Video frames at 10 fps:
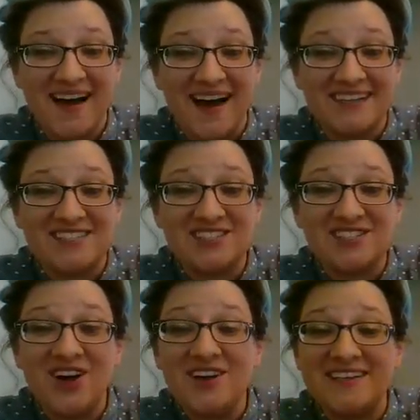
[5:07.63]
I
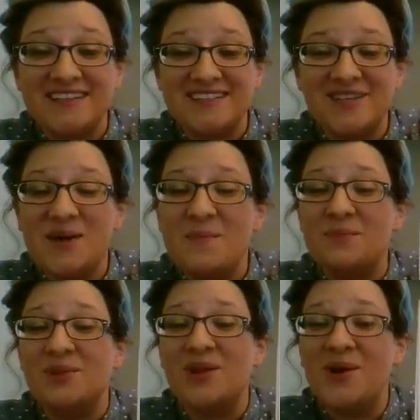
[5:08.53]
started
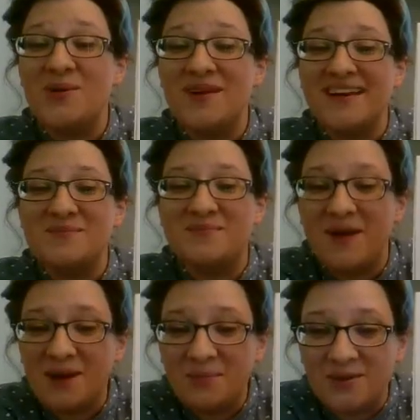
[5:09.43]
blowing
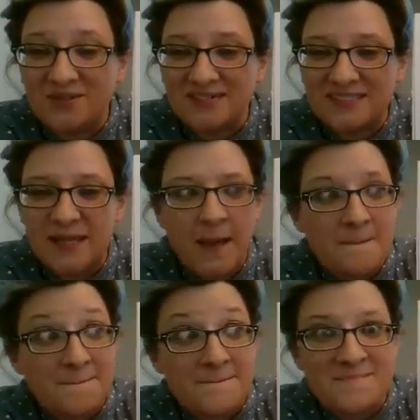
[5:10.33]
bubbles.
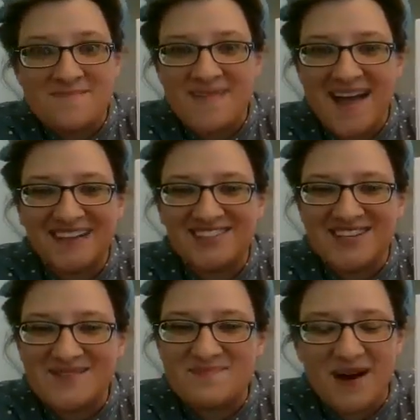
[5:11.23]

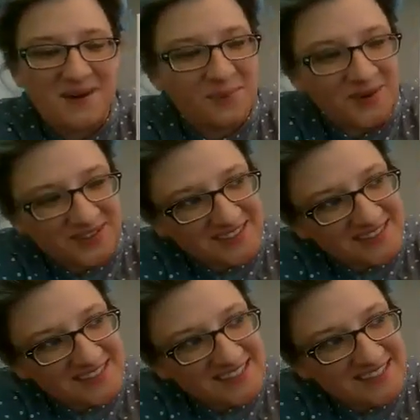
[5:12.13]
magic
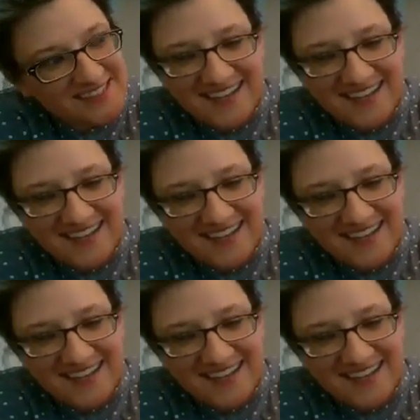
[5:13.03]
bubbles.